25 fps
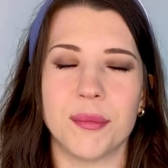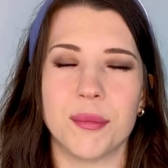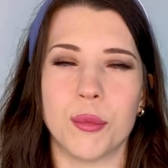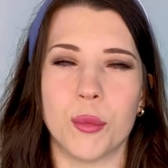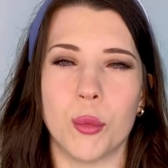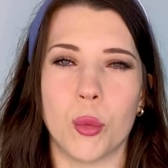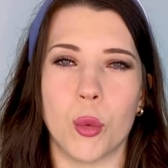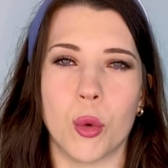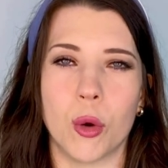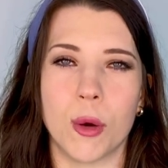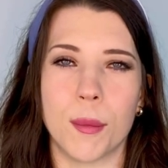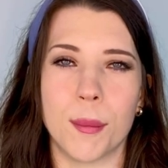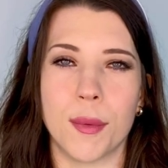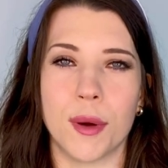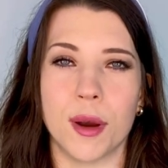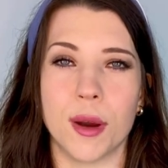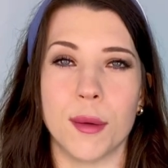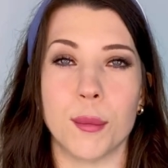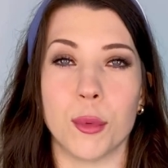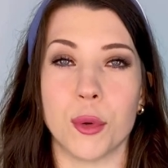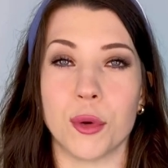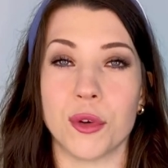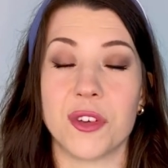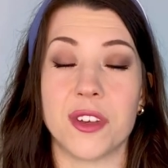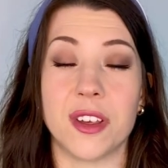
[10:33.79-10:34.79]
warmer,
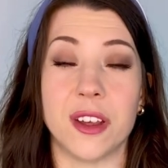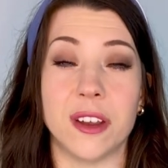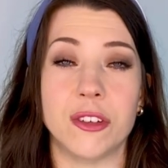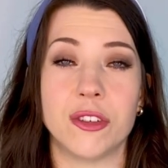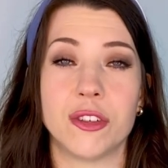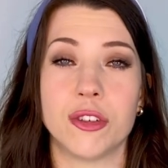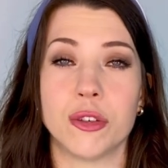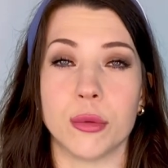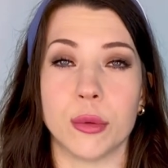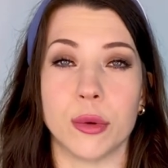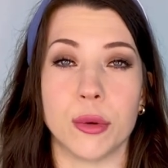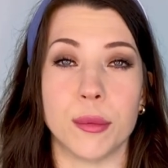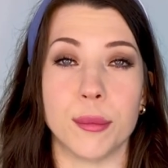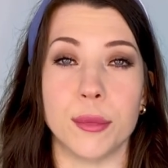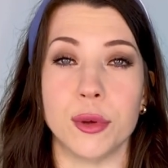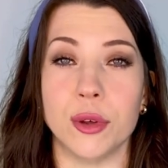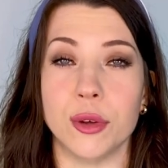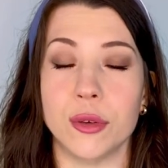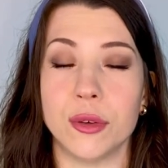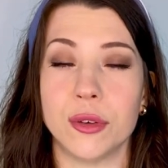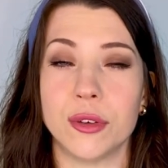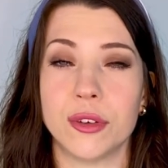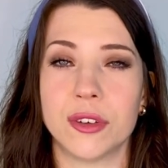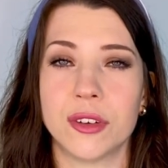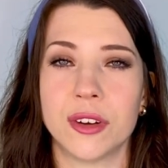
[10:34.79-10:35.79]
more sensual
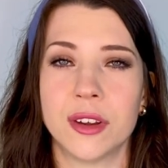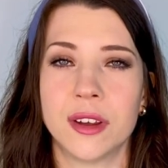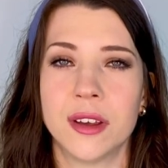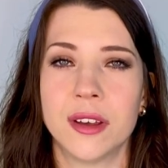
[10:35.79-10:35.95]
mood